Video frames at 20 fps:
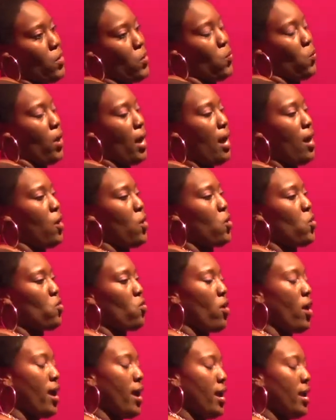While
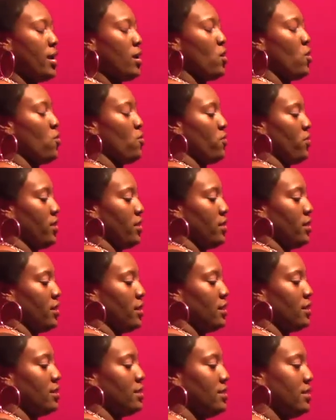crying over
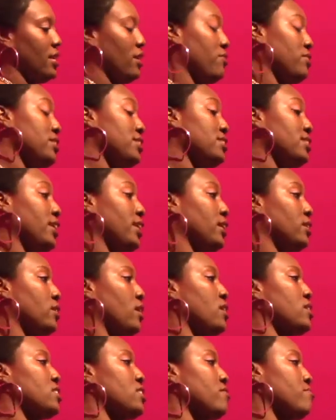the devastating
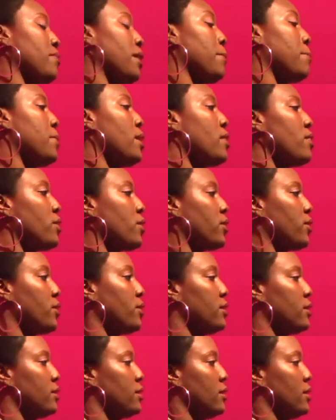loss of my
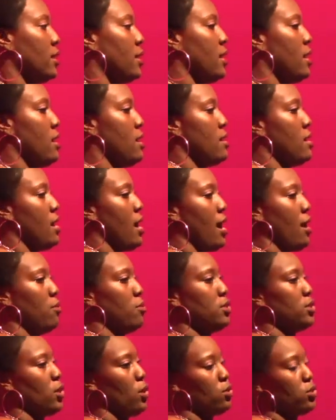mother, I
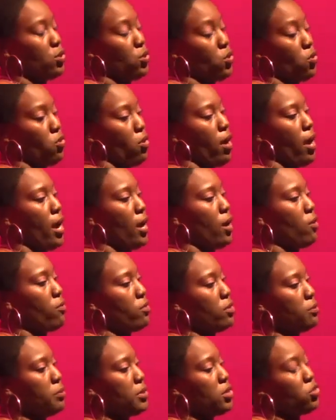was also crying
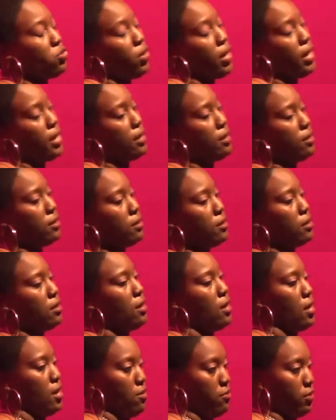over the betrayal
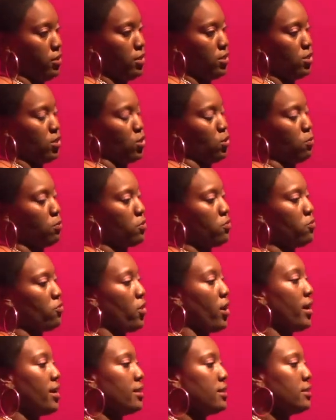of an assumed
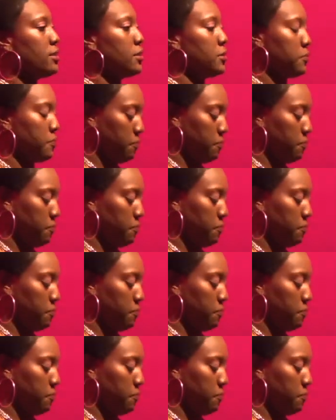friend.